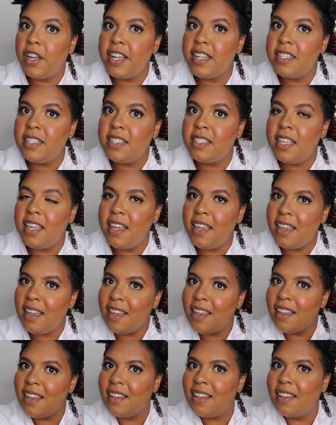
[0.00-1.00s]
You guys
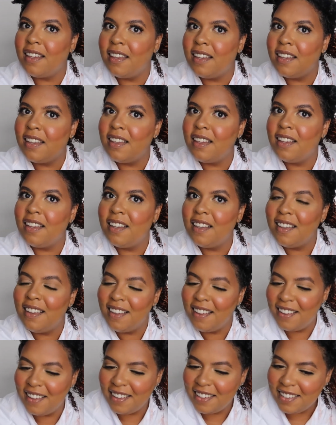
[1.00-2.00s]
see?
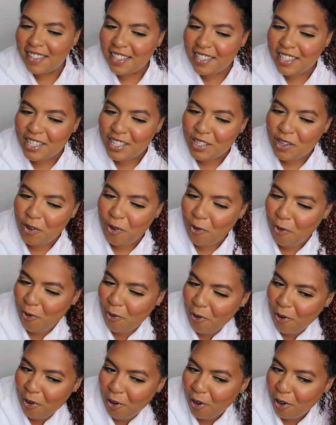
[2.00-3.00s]
This is
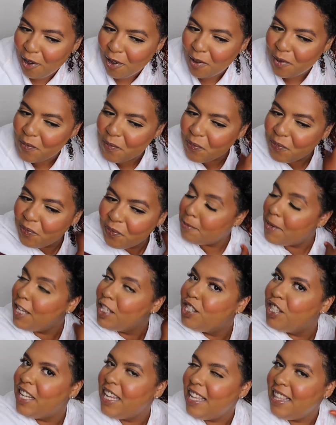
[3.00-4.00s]
cool.
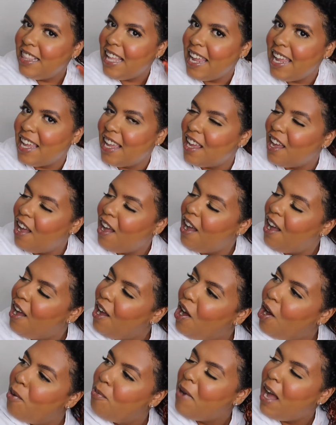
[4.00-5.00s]
Especially like
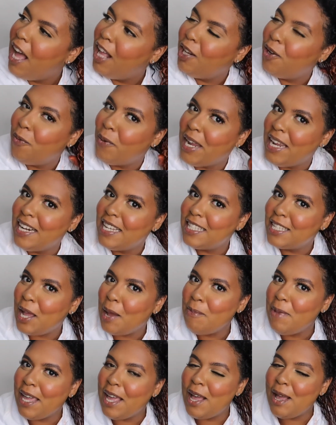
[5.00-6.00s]
Halloween is
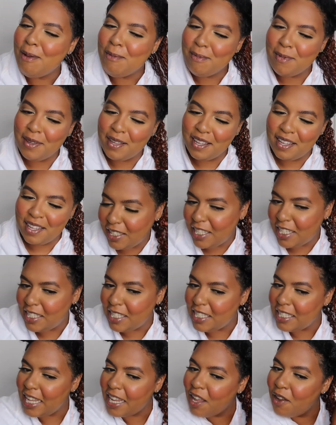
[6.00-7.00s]
coming up. This
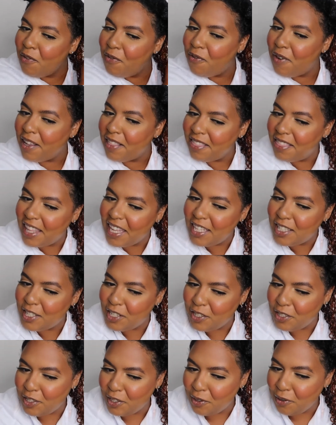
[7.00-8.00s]
is like a fun thing
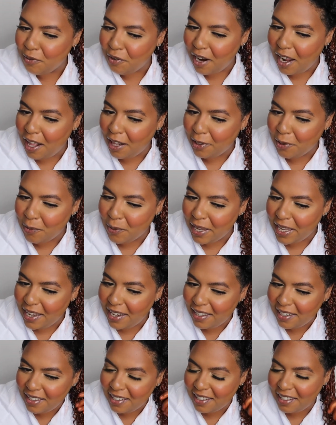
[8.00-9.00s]
to do for
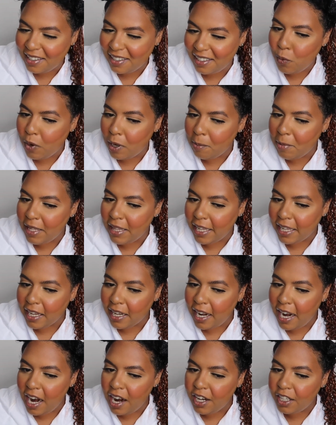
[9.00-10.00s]
Halloween. You wanna be like
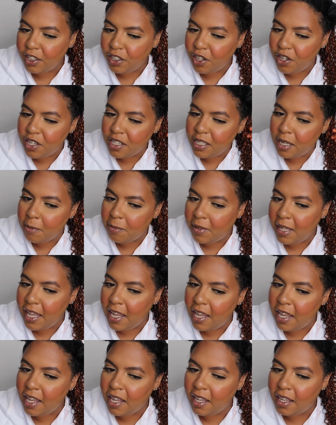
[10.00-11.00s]
a character or
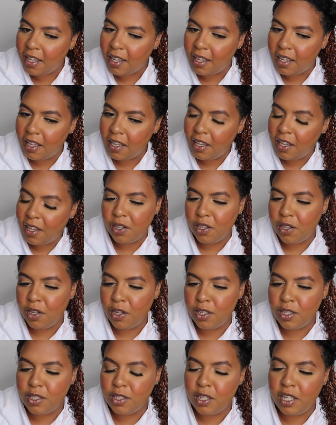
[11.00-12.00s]
something. You
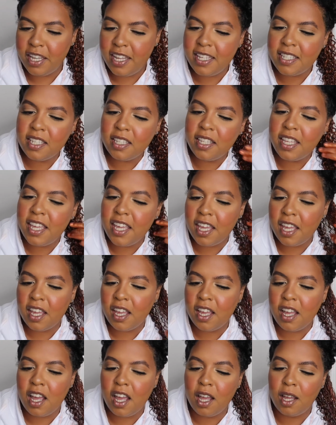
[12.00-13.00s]
can
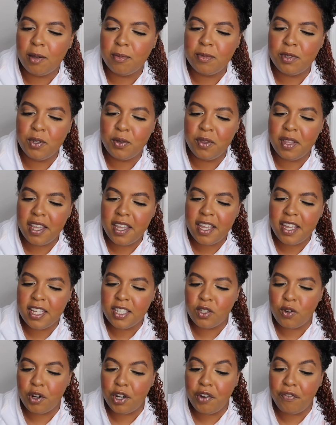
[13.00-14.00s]
easily do
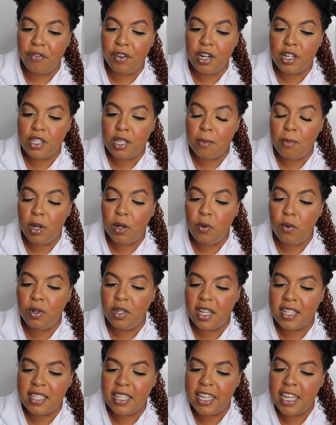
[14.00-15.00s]
this, or if you're someone
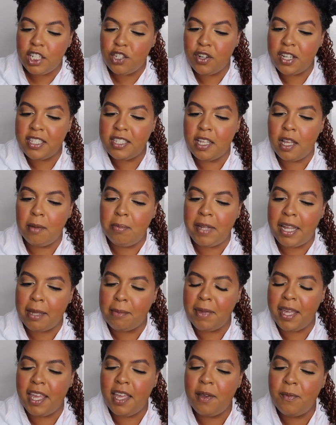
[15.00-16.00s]
who doesn't get dressed up
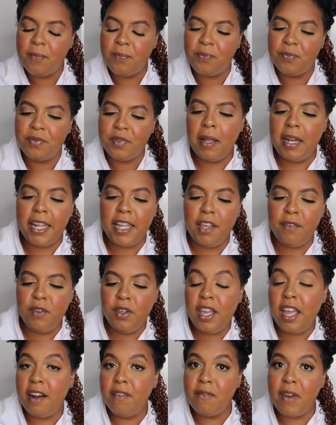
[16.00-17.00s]
like me, but like if
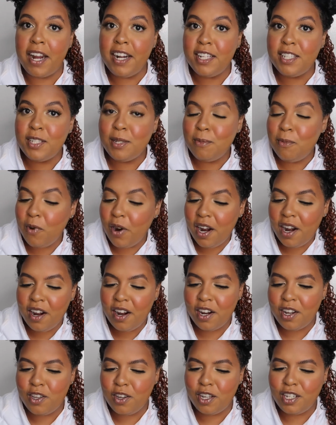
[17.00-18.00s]
you get invited
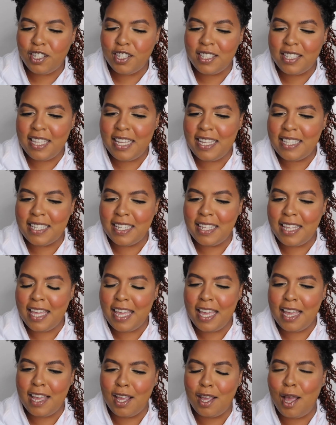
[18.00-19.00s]
somewhere, you could just
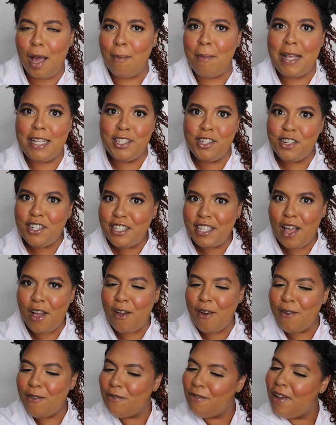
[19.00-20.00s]
easily come as
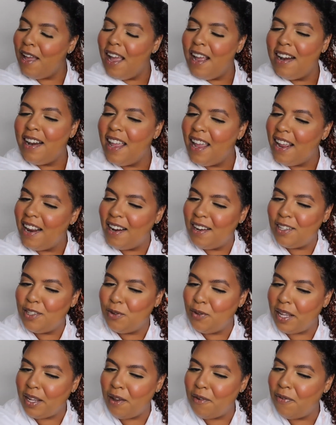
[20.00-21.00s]
yourself and then
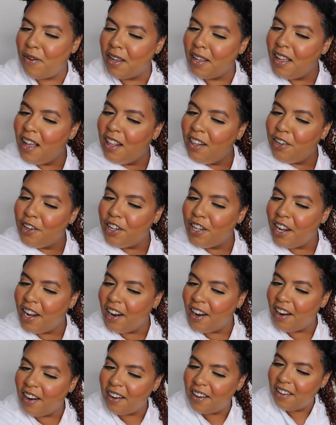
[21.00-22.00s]
do like a fun color in your
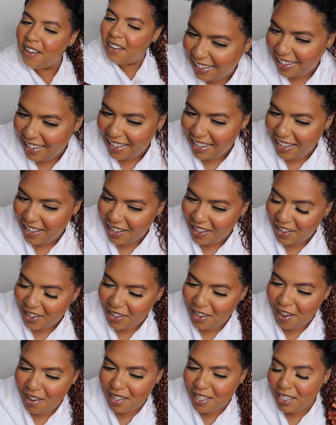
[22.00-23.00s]
hair.
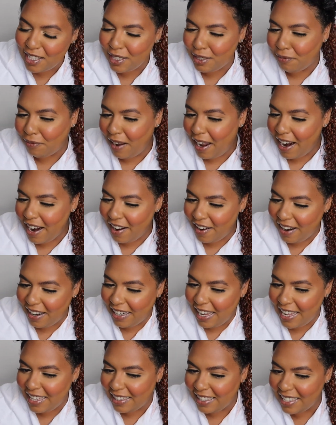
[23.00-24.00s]
Yo, this is fire, I
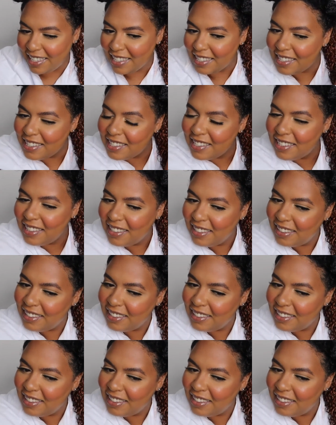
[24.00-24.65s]
like this.